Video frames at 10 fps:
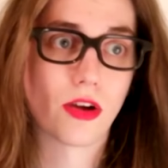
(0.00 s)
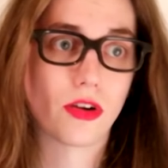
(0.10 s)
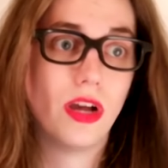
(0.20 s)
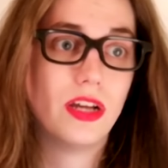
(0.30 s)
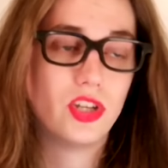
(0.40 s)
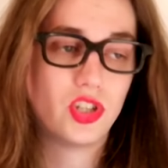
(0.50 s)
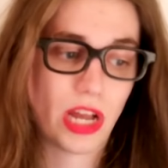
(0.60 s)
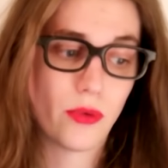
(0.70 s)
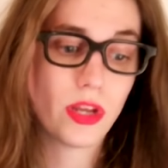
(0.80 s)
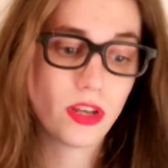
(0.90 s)
They are
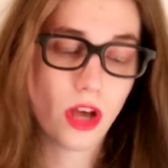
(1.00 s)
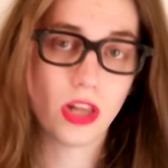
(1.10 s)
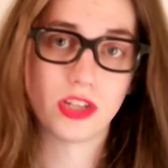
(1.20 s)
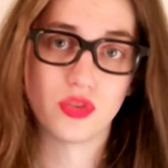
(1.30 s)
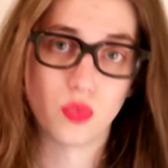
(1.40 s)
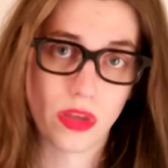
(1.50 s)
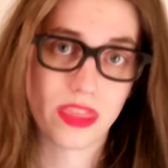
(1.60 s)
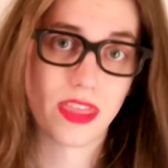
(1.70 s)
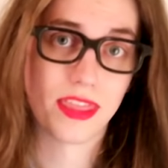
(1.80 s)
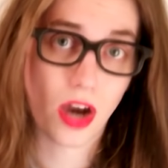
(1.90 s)
sharing knowledge
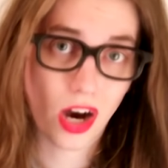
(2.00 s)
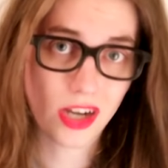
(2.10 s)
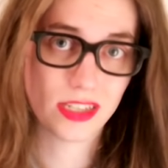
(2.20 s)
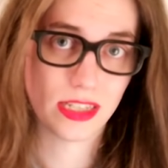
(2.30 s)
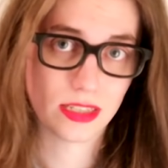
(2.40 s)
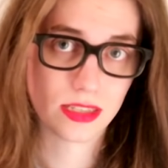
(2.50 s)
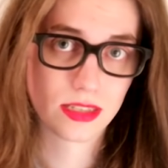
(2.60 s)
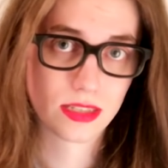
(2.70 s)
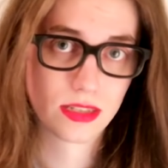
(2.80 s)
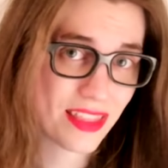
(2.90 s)
with the
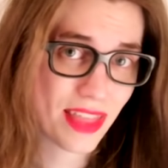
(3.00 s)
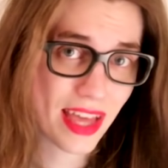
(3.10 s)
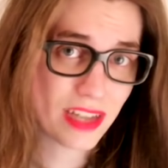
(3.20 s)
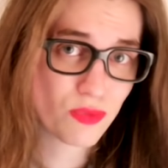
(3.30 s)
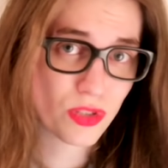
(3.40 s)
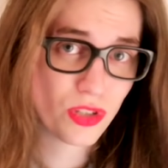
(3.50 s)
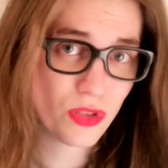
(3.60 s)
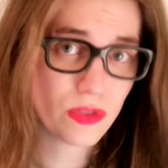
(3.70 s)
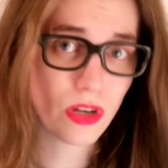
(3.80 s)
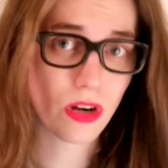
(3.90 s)
audience. And that is what
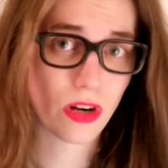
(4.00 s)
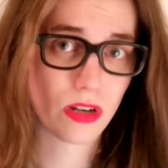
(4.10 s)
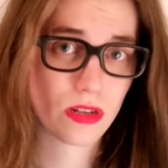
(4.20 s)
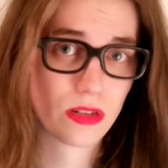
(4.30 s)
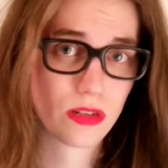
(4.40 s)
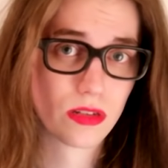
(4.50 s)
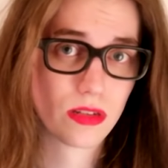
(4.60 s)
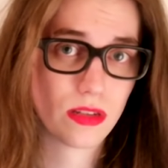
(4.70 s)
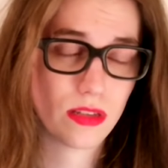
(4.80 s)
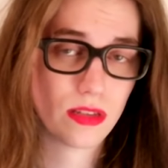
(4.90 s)
news are.
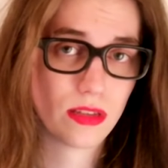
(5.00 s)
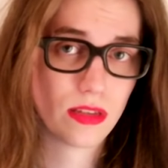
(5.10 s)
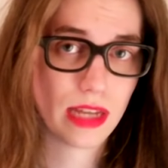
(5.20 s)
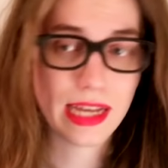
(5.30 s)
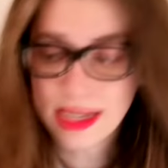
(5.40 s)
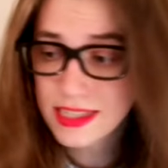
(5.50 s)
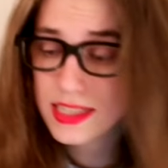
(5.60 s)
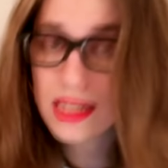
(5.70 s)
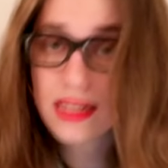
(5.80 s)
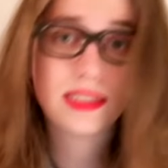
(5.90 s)
It
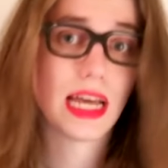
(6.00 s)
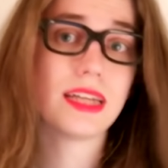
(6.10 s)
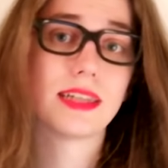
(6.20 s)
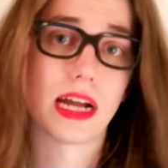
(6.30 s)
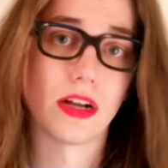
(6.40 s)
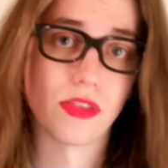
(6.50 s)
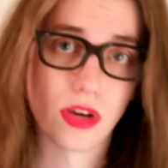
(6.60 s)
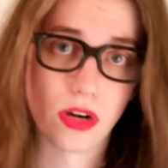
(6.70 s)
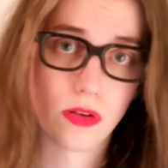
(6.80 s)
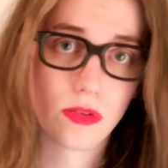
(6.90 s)
is still satire,
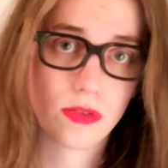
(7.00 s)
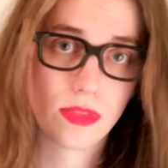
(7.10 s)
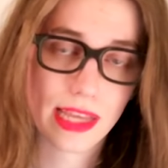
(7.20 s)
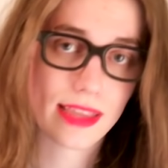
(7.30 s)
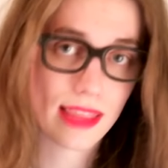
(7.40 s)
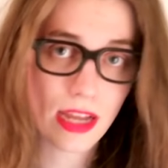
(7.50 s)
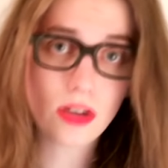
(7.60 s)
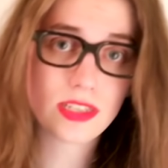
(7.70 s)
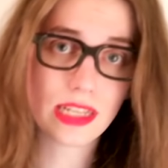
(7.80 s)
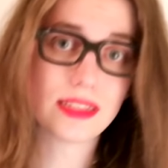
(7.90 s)
though. Like, they
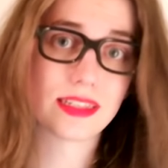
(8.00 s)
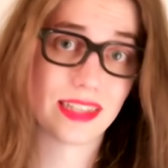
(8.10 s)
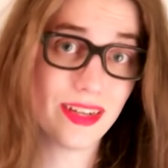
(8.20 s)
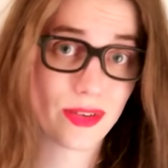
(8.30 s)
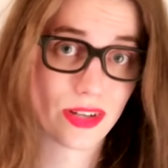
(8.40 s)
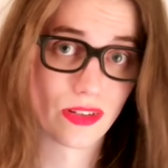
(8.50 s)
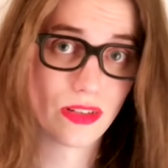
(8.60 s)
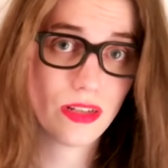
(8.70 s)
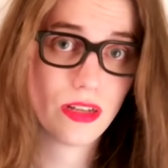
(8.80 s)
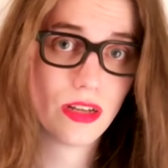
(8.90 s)
are still
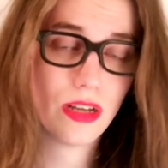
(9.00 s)
satirical.